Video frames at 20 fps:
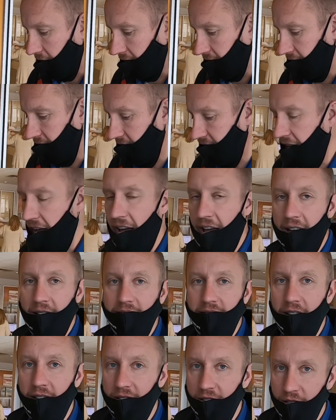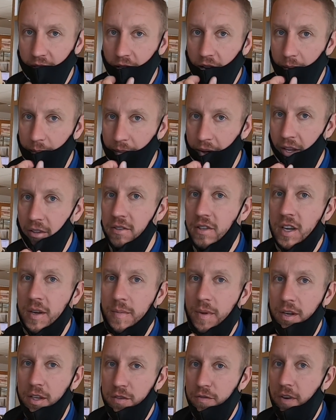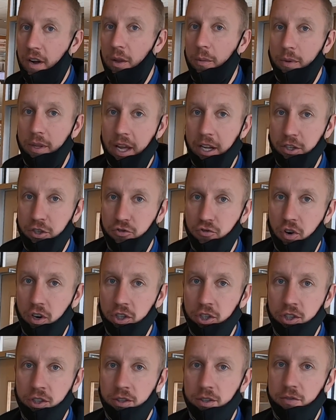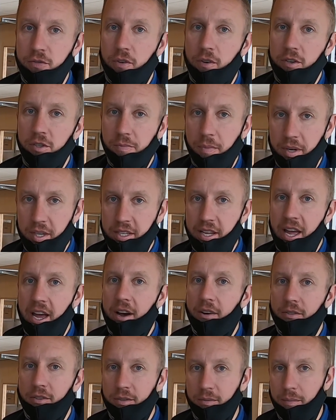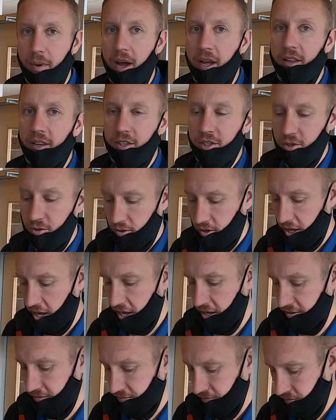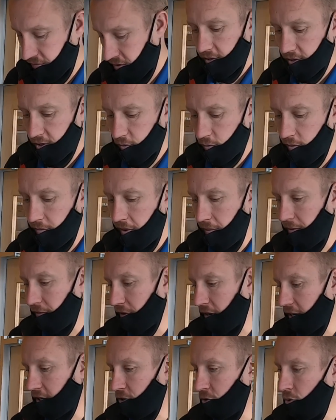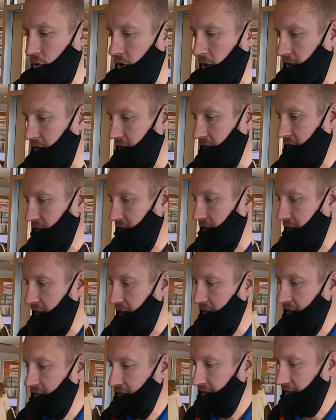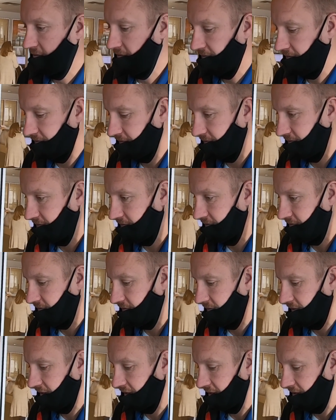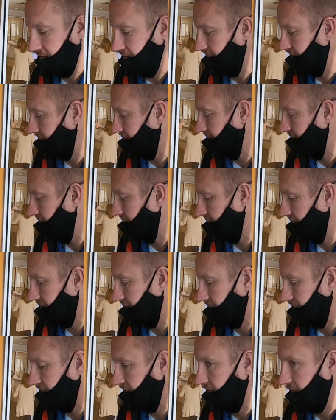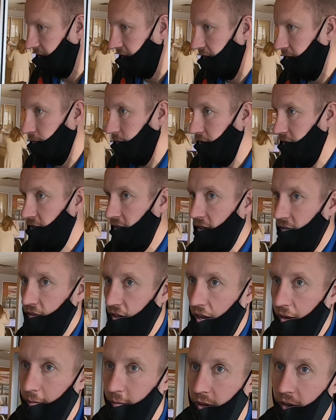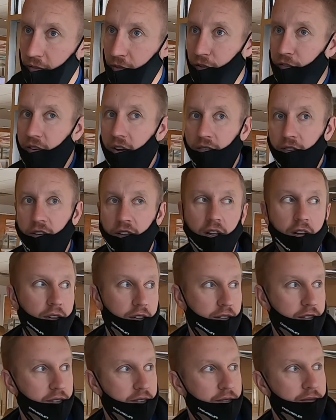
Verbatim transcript: a lease ad that he got mailed to him that he's following that structure as far as money down and mileage and all that. So we may be writing two car deals today. That's right. Maybe three. We still have time. We have till five o'clock.